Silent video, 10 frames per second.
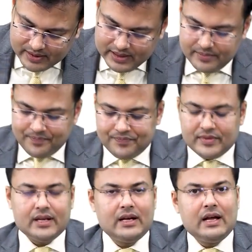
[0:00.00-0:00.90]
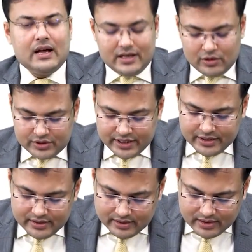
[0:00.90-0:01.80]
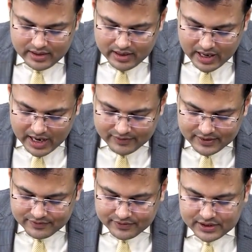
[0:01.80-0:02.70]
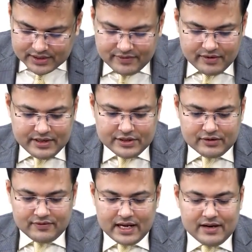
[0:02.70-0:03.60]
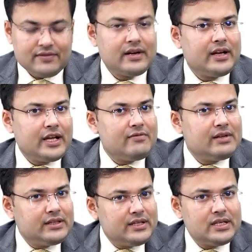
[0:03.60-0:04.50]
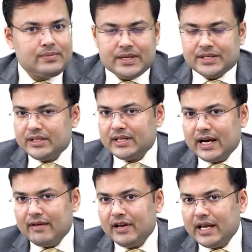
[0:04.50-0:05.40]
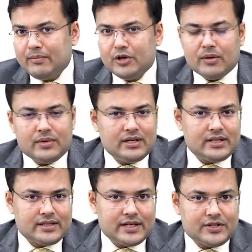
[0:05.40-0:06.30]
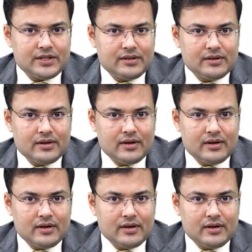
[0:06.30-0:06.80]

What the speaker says: Clear? Now see, after first 5 weeks of life, even these patients are having abdominal distension.